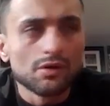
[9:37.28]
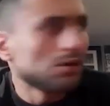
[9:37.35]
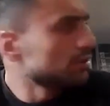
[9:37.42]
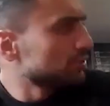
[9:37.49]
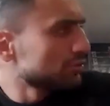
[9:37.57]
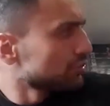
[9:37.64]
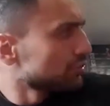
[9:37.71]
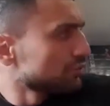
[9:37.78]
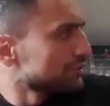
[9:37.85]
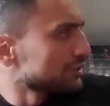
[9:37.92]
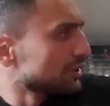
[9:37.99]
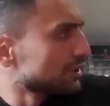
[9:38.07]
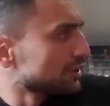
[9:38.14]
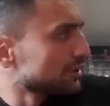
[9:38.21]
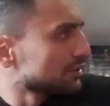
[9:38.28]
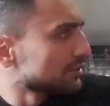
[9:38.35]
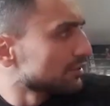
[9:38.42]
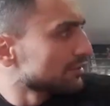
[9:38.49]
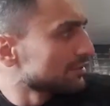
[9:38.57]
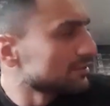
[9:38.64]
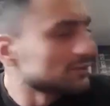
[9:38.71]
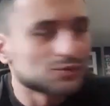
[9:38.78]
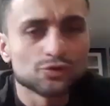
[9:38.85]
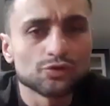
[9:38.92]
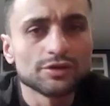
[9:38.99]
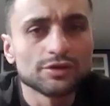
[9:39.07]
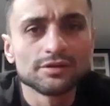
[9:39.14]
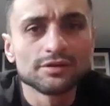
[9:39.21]
I don't know this guy.
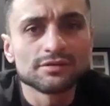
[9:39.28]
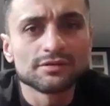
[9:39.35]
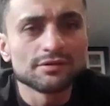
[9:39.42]
Sorry.